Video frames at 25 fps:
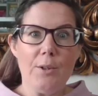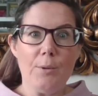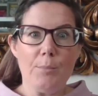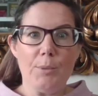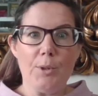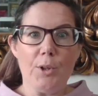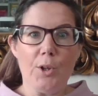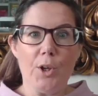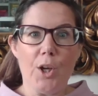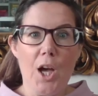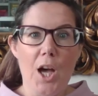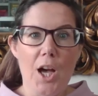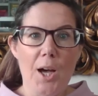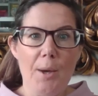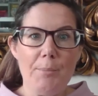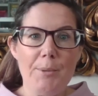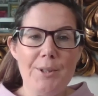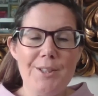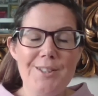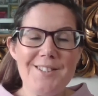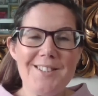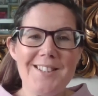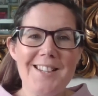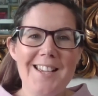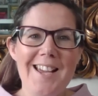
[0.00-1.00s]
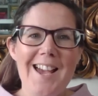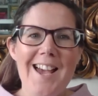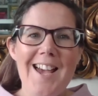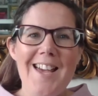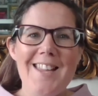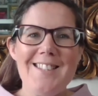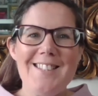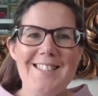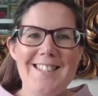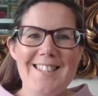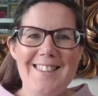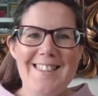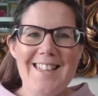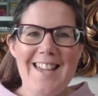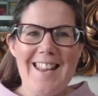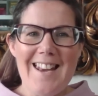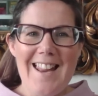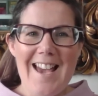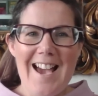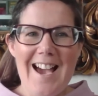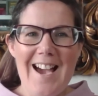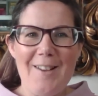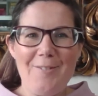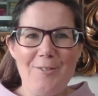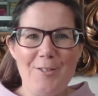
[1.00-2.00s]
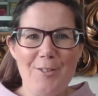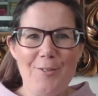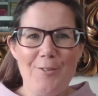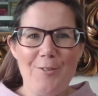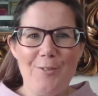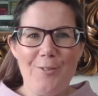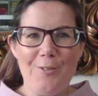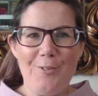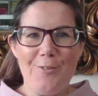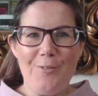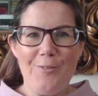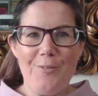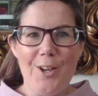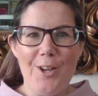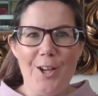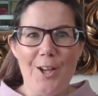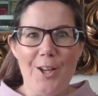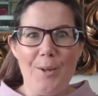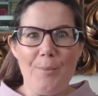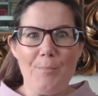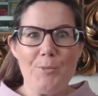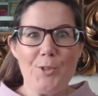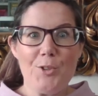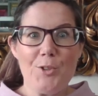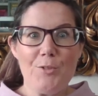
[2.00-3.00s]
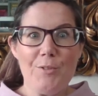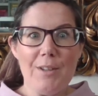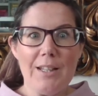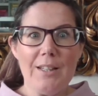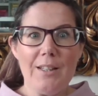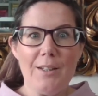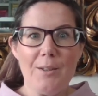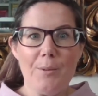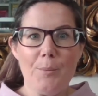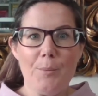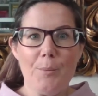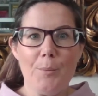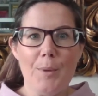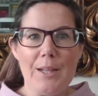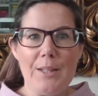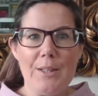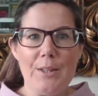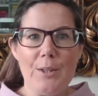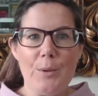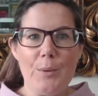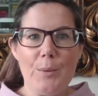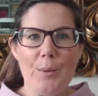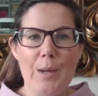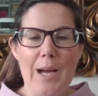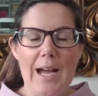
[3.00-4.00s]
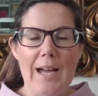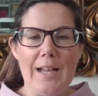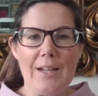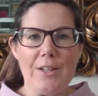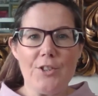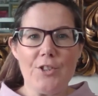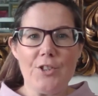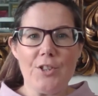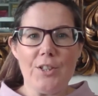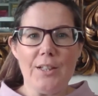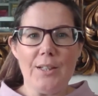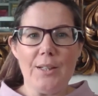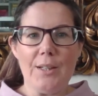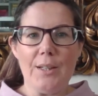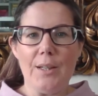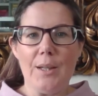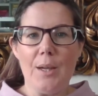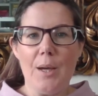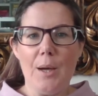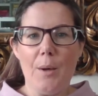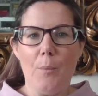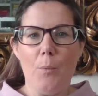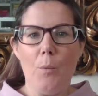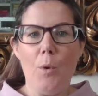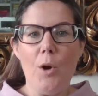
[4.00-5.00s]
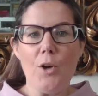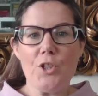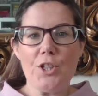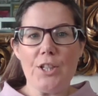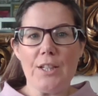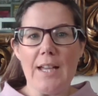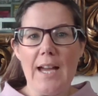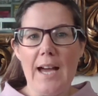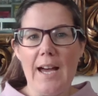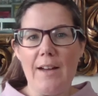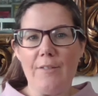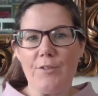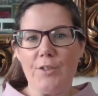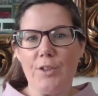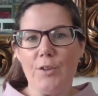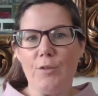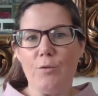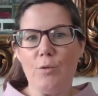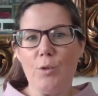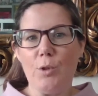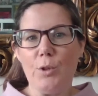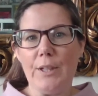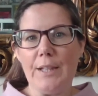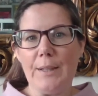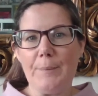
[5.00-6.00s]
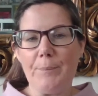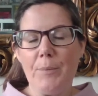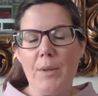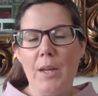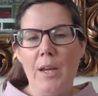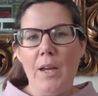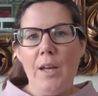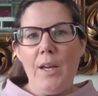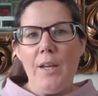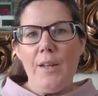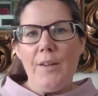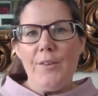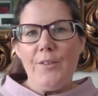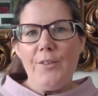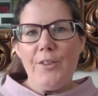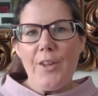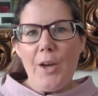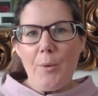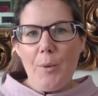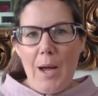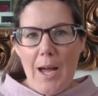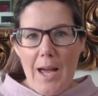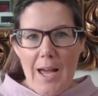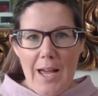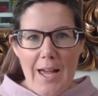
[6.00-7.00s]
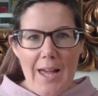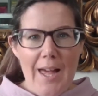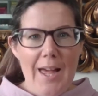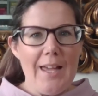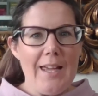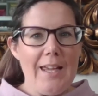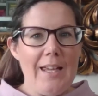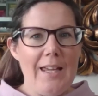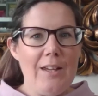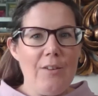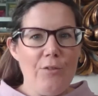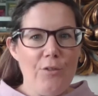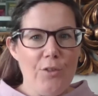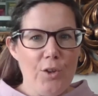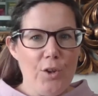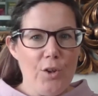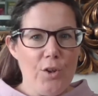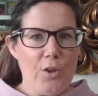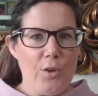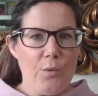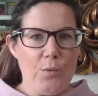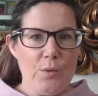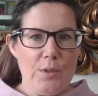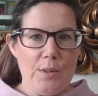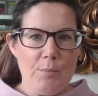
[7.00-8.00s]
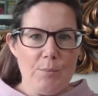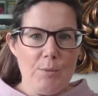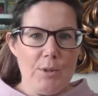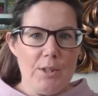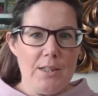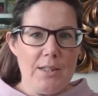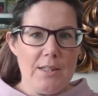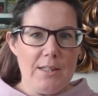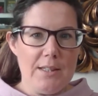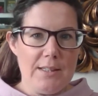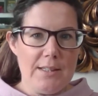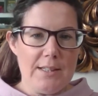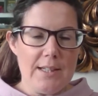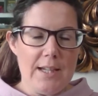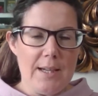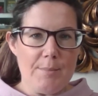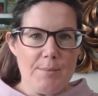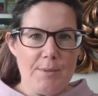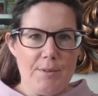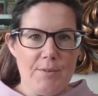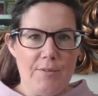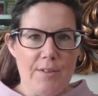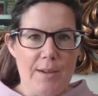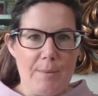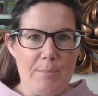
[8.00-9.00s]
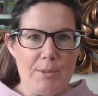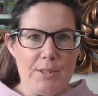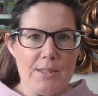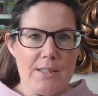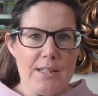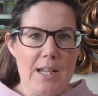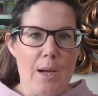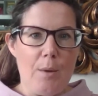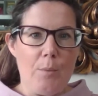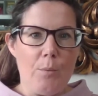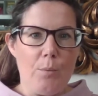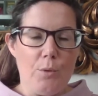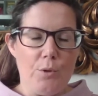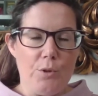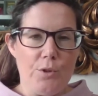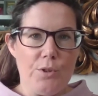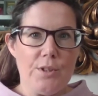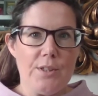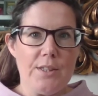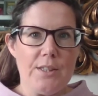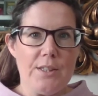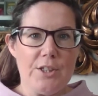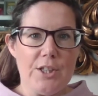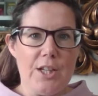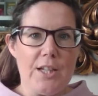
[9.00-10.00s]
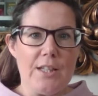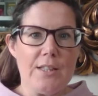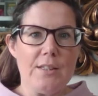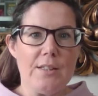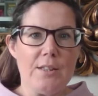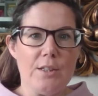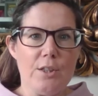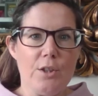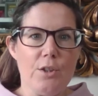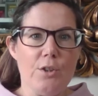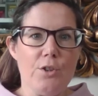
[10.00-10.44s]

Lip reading: your garment to then have it shrink when you actually wash it after you've worn it. So if you're using one of these types of fabrics, I would suggest that you